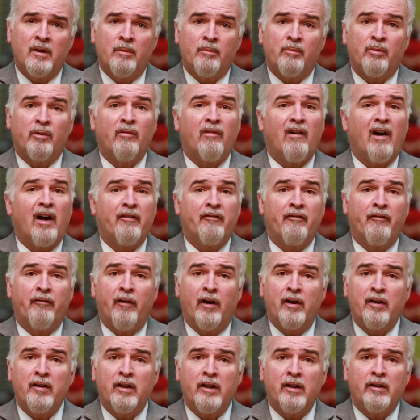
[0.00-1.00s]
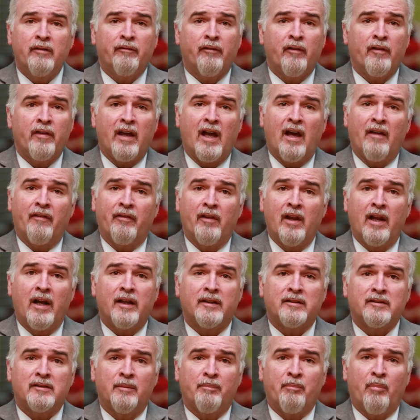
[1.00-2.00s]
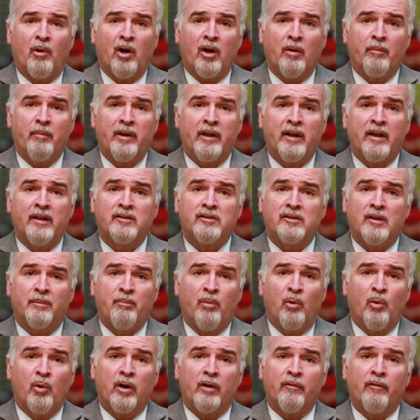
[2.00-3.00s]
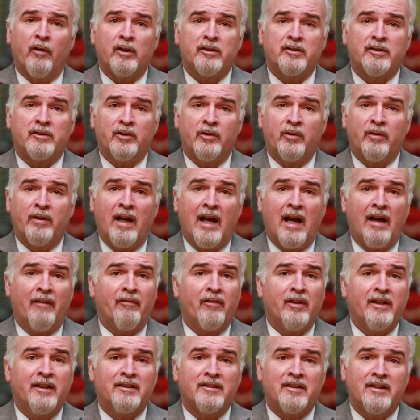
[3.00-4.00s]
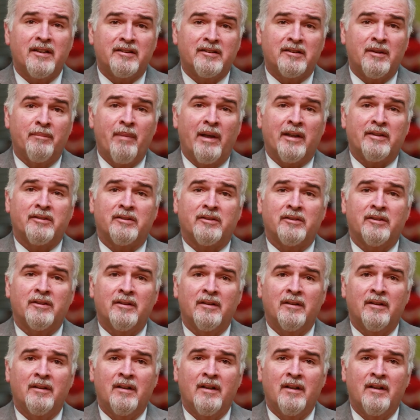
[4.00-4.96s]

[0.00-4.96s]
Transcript: provide funding for the athletics department in support of our student athletes this semester,